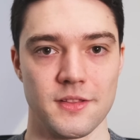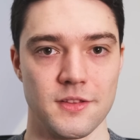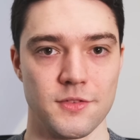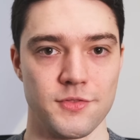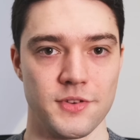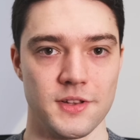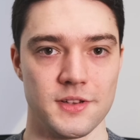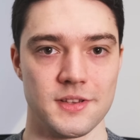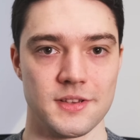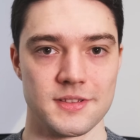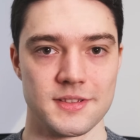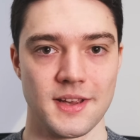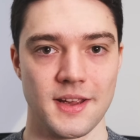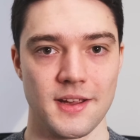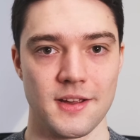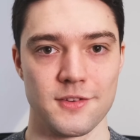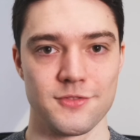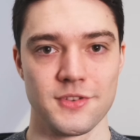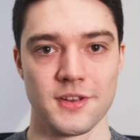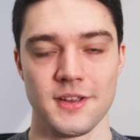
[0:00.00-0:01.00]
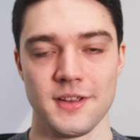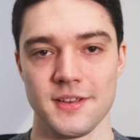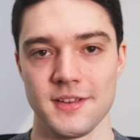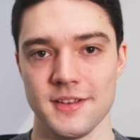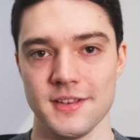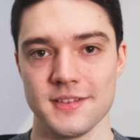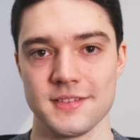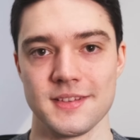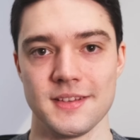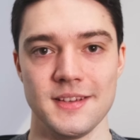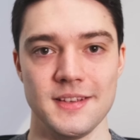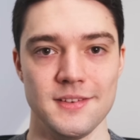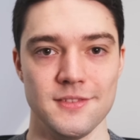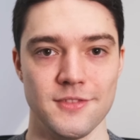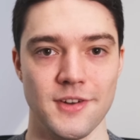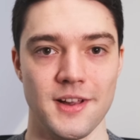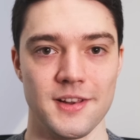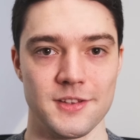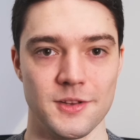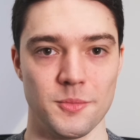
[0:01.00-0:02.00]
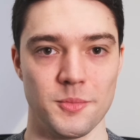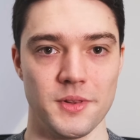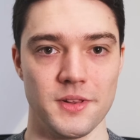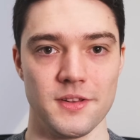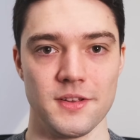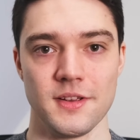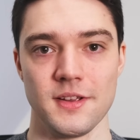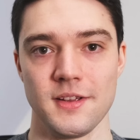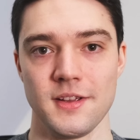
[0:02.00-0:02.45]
the filters have is invaluable.